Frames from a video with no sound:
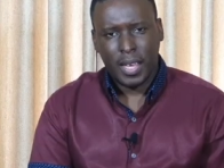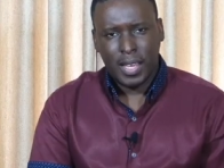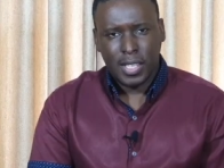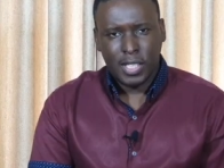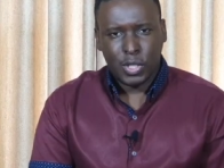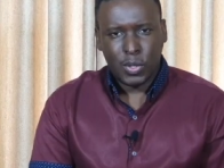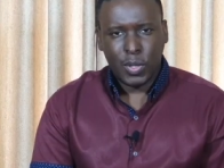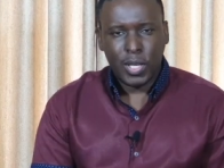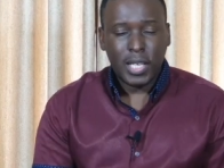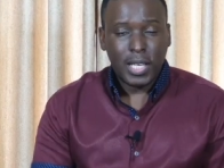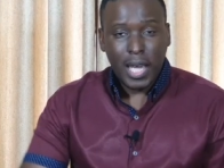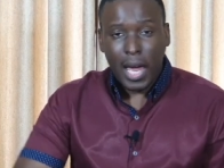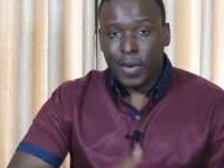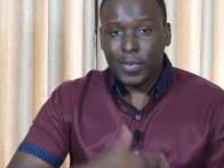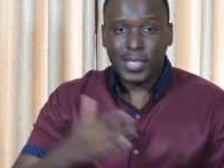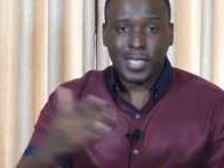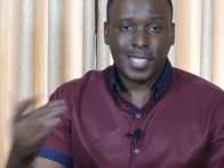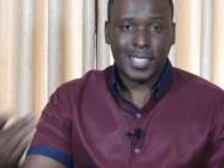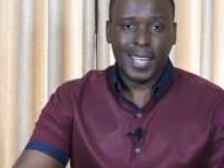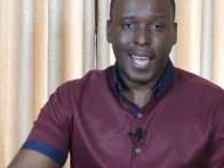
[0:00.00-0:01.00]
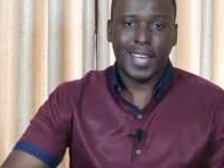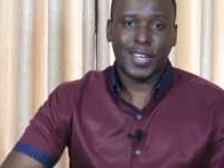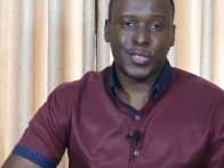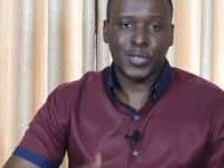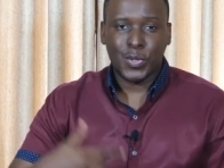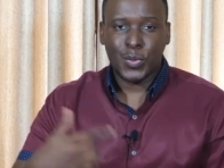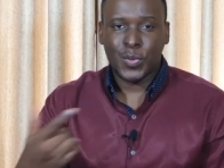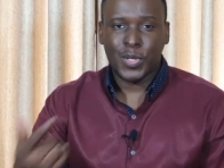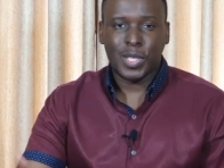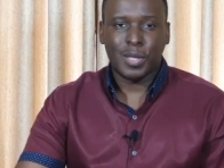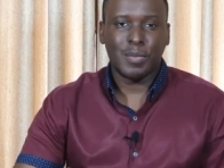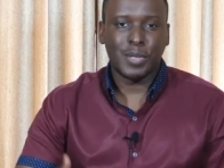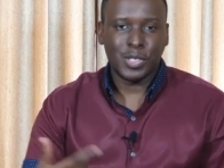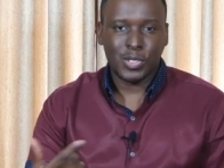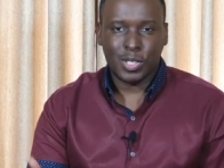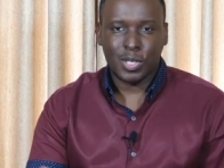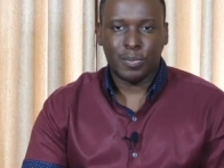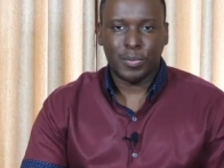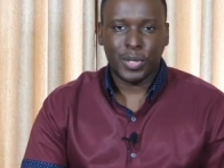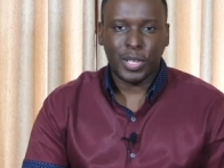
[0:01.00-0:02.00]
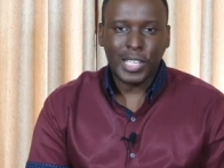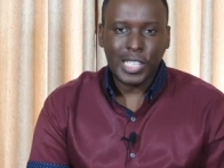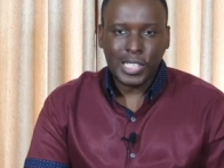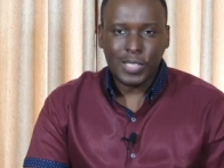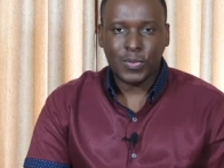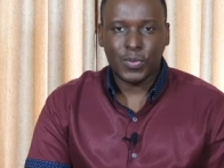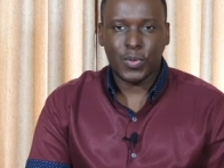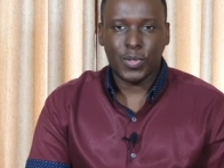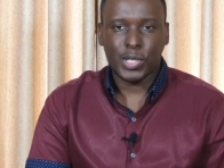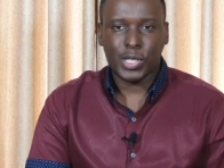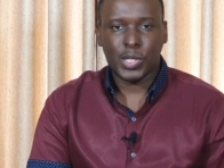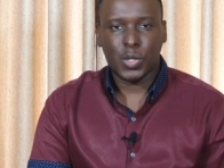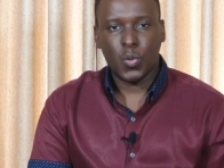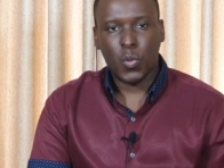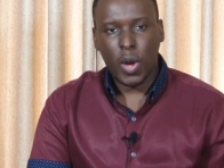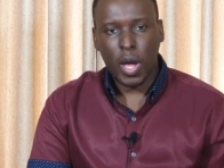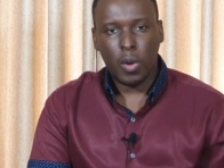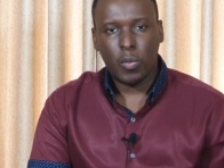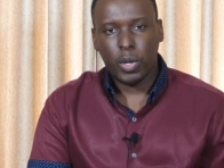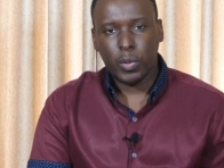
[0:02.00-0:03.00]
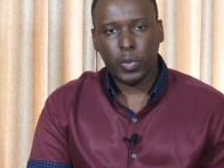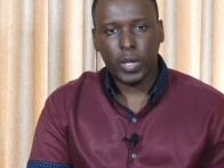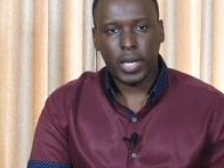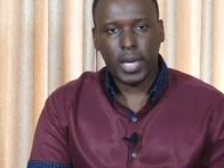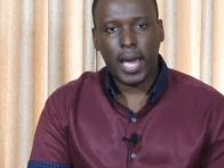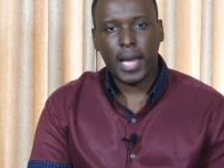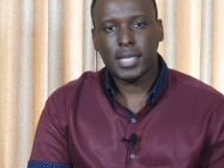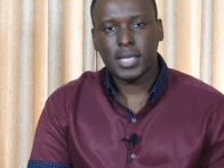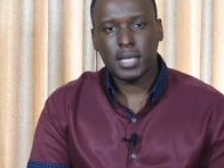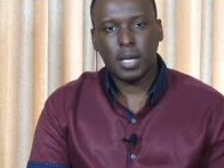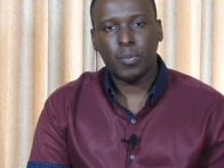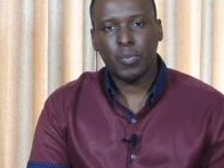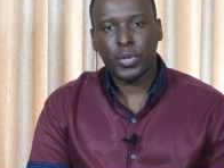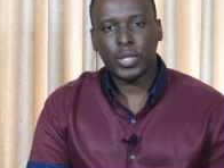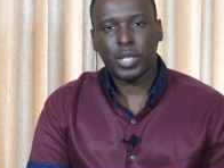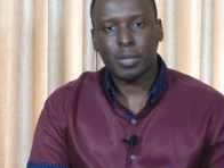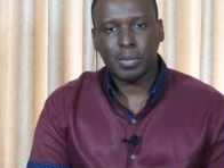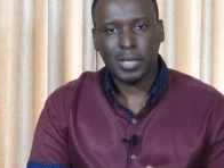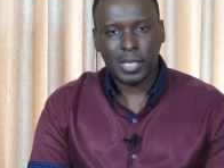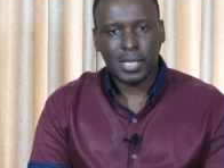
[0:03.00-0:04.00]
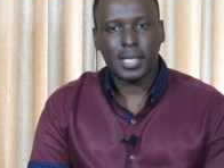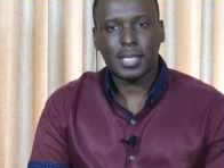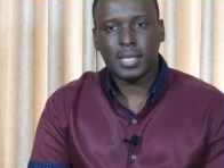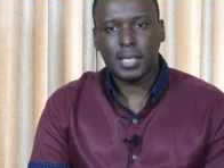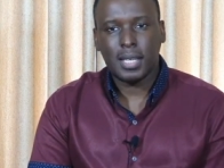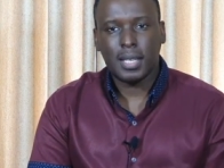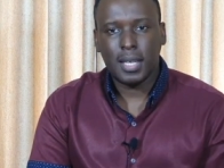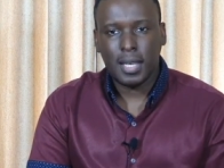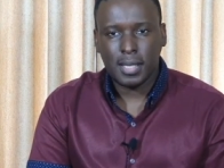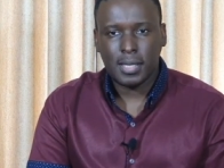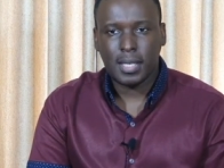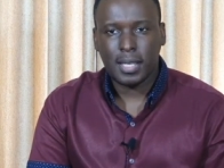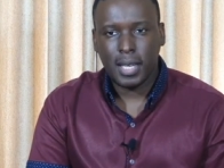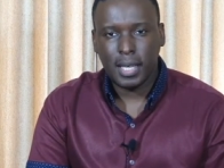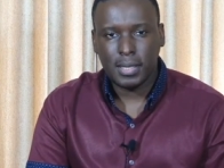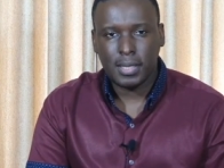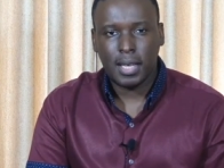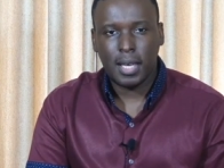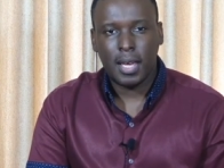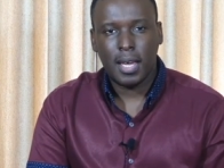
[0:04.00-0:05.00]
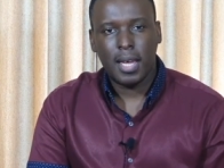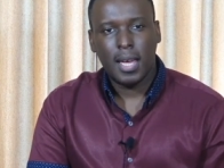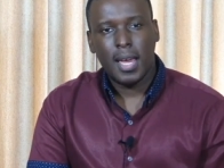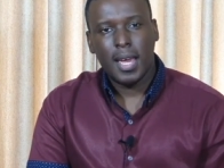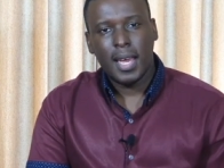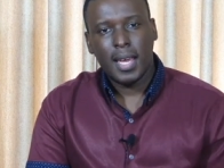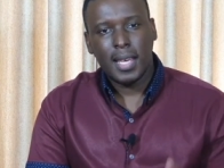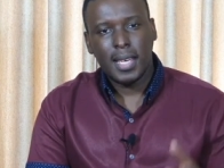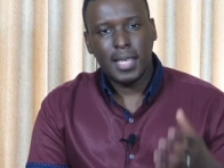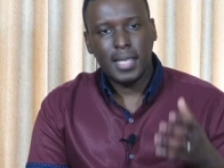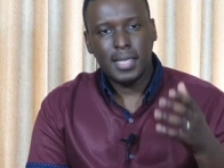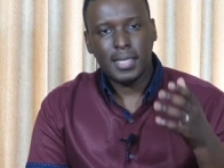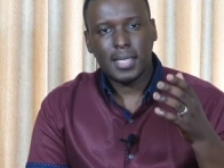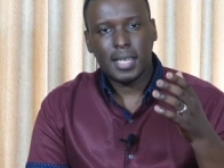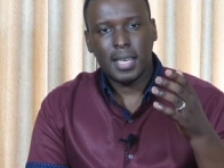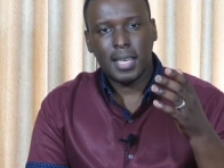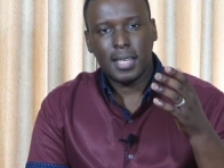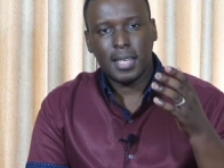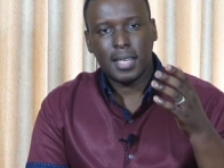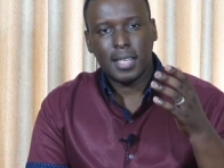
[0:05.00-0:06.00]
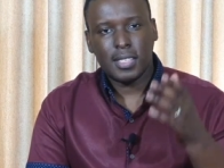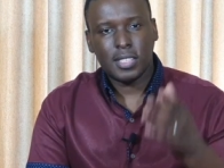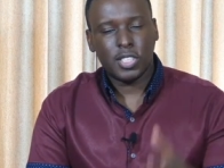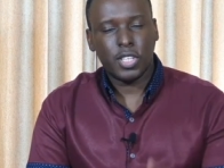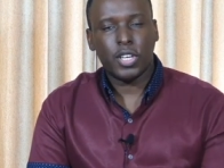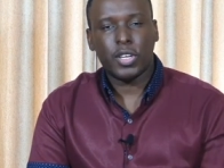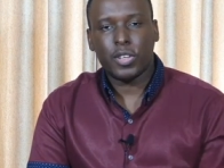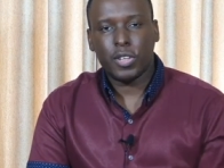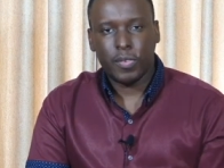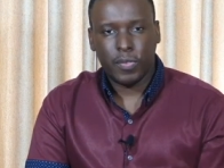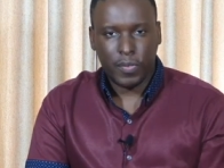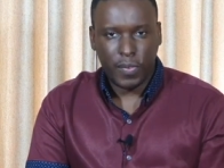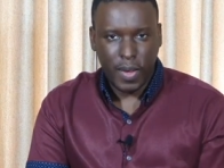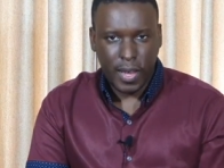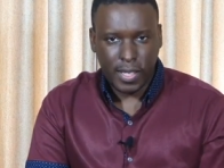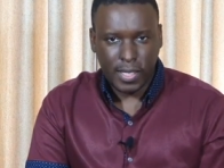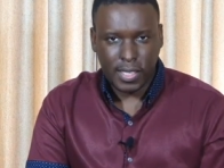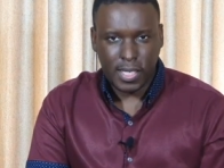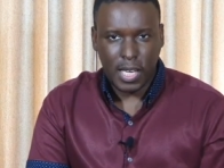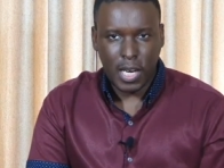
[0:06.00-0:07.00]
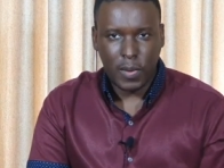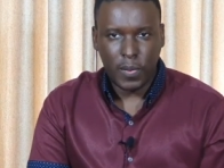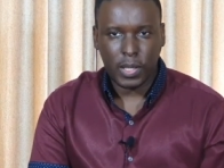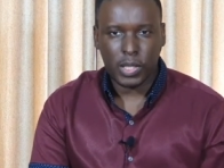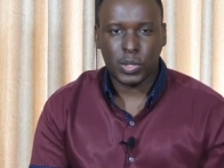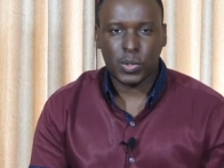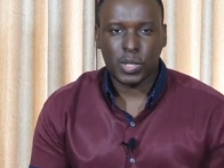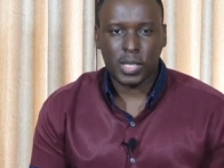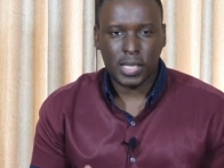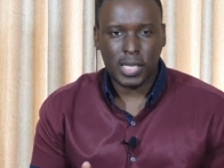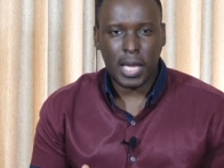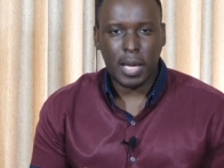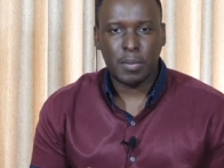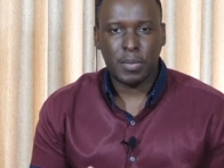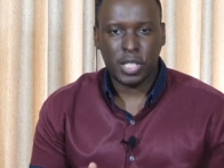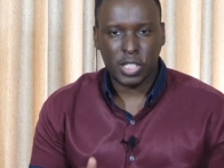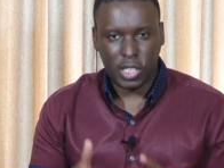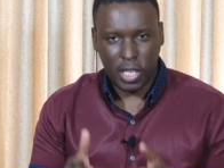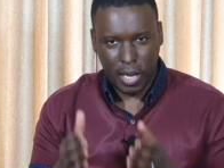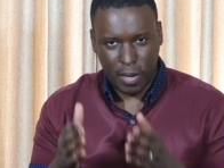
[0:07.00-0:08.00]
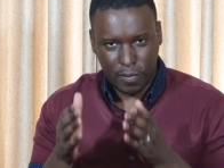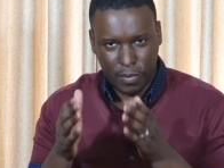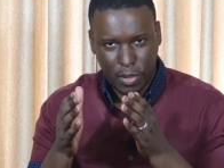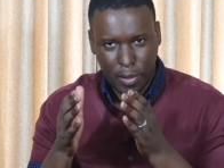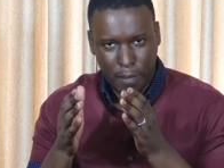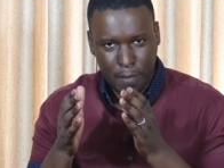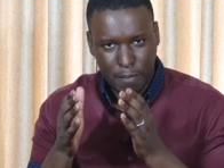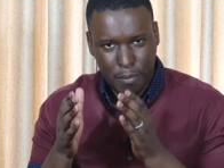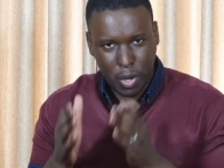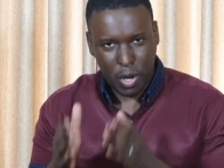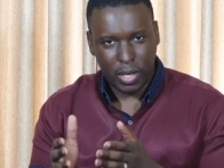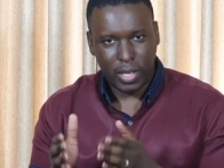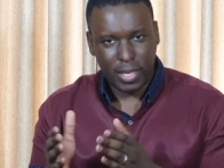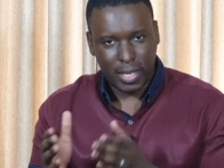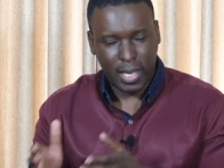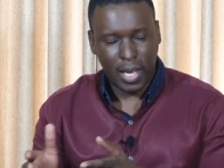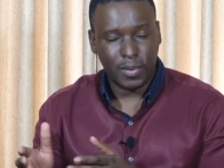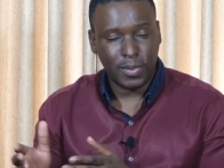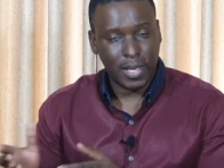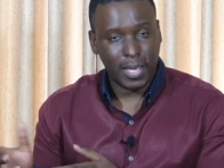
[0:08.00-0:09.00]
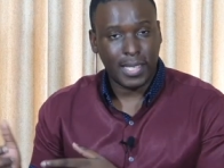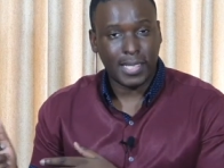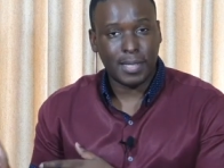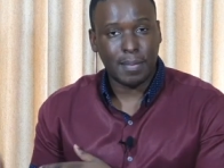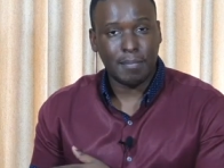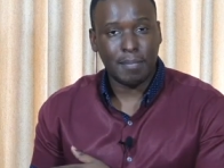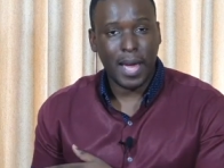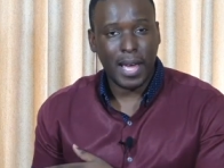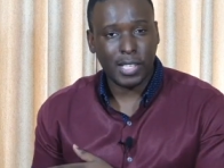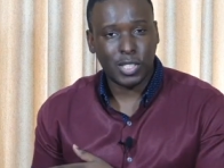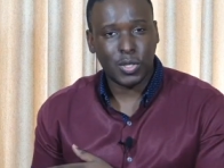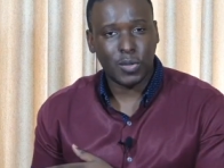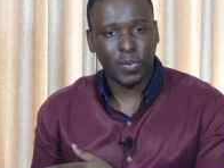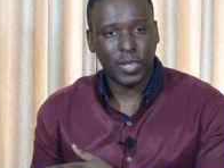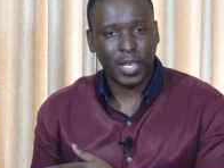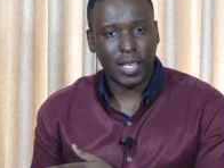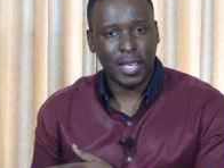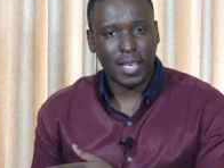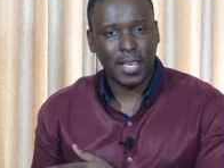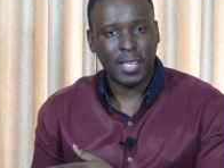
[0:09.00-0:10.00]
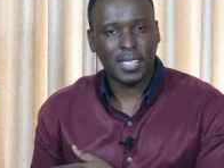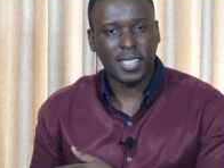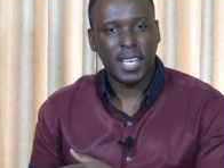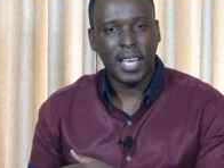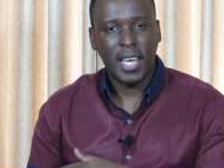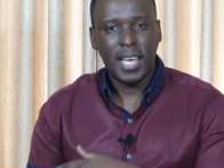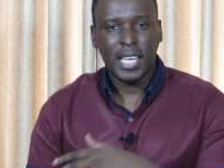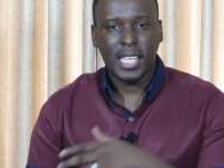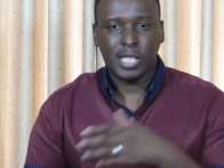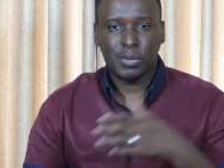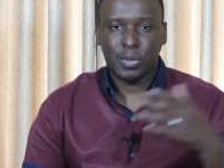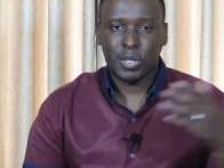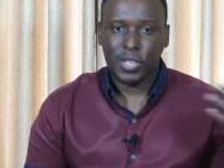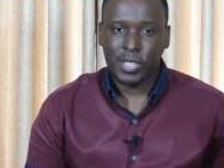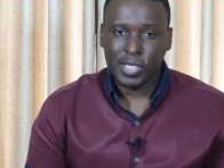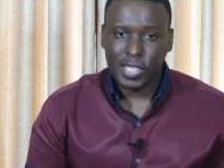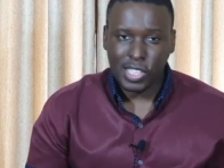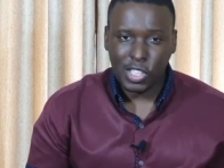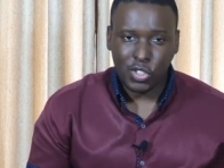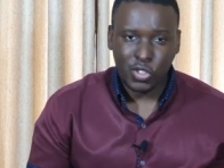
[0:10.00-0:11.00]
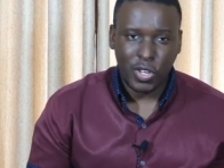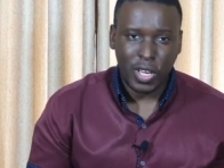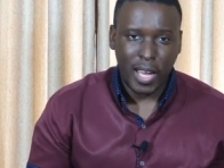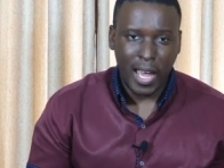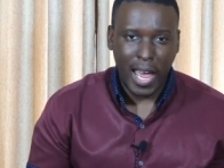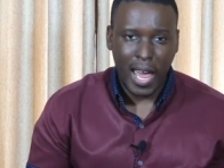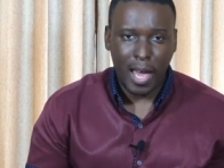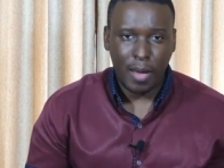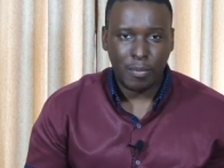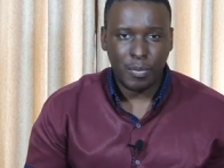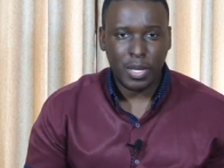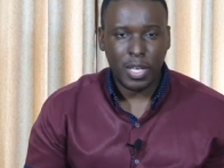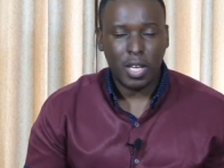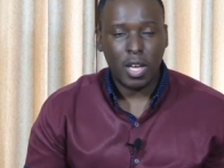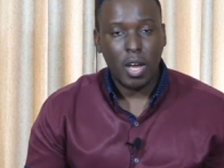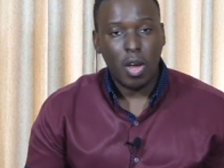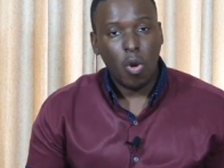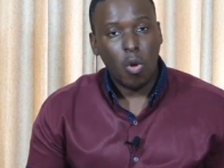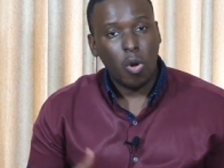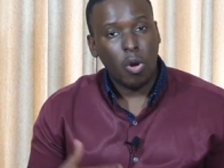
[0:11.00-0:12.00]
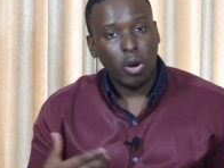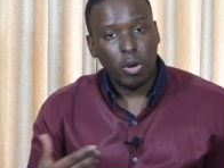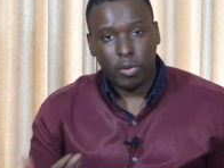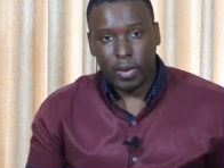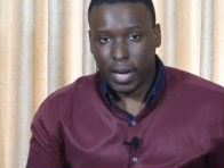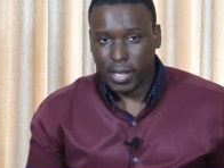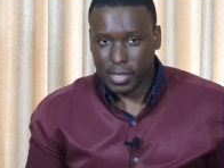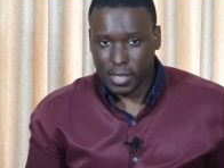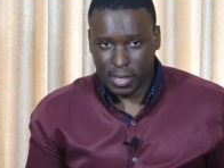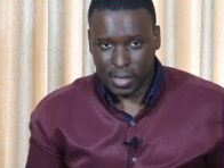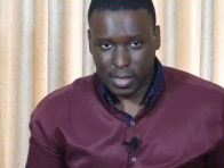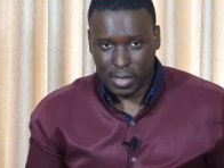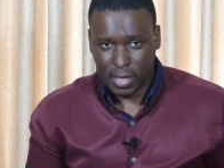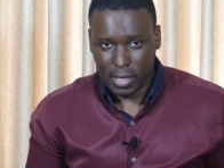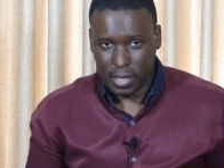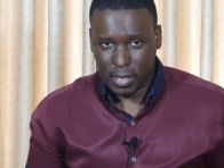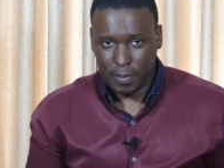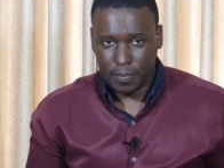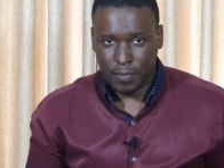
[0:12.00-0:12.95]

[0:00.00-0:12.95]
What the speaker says: So he carries this attitude with him into the police force, where when we catch up with him 16 years later, he's in an internal affairs hearing to establish if the body count that he's amassed over the years is because he's trigger happy or a righteous killer.